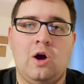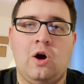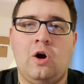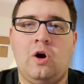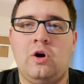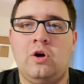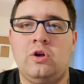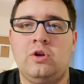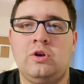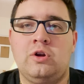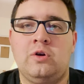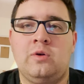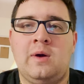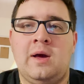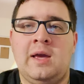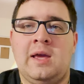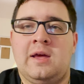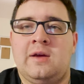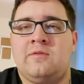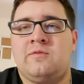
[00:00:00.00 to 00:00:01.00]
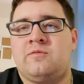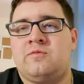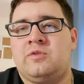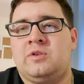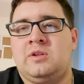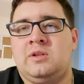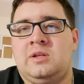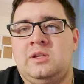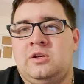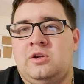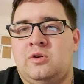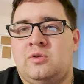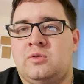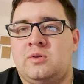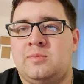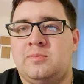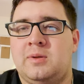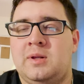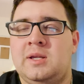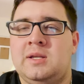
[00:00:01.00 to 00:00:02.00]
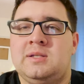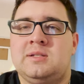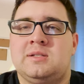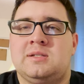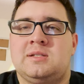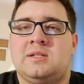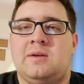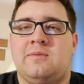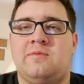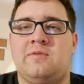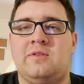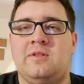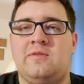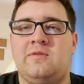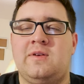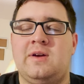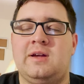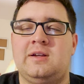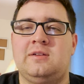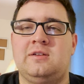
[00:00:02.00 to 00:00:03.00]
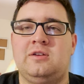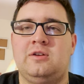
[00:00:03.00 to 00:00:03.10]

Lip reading: all in all, I have really no complaints except for the fact,